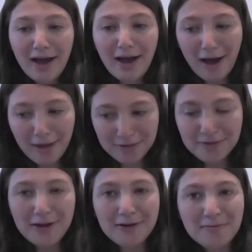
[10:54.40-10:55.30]
other
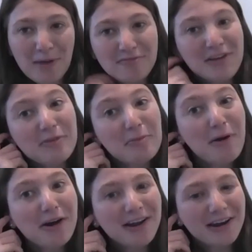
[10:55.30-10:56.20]
than my favorite
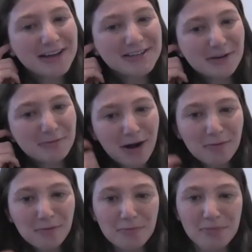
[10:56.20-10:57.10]
part and ideal part
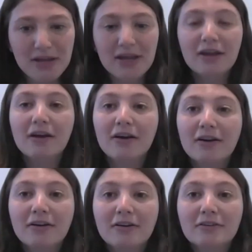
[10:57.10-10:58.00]
would be
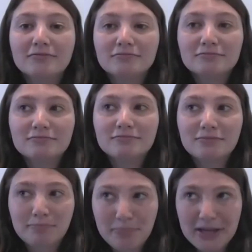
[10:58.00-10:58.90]

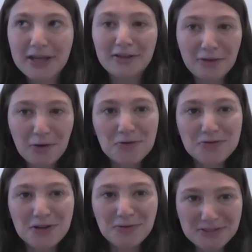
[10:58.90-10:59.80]
being in the
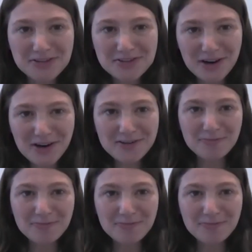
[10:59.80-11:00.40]
ocean with the sharks,